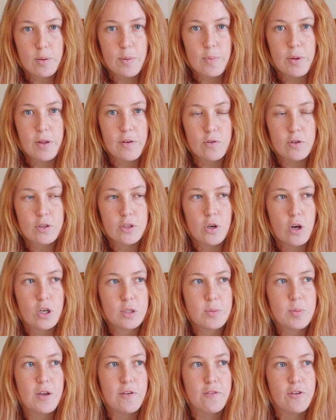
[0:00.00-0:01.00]
people have also asked
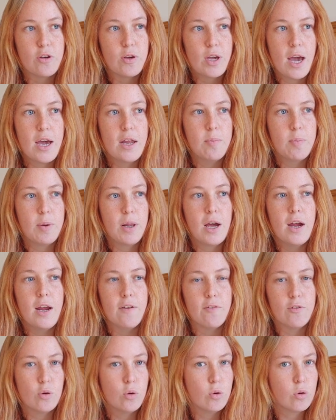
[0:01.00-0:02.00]
me if you can apply
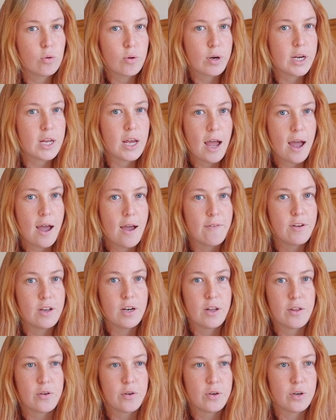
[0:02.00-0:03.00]
if you already have
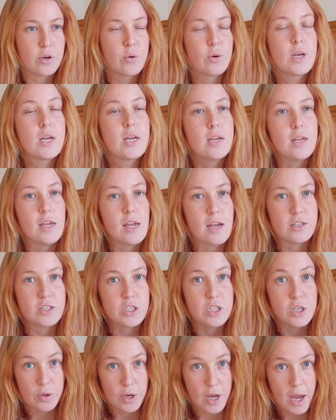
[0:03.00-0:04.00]
another degree. Yes,
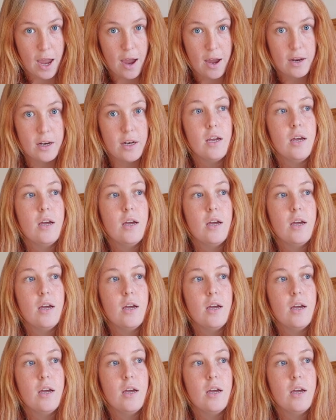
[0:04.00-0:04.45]
you can.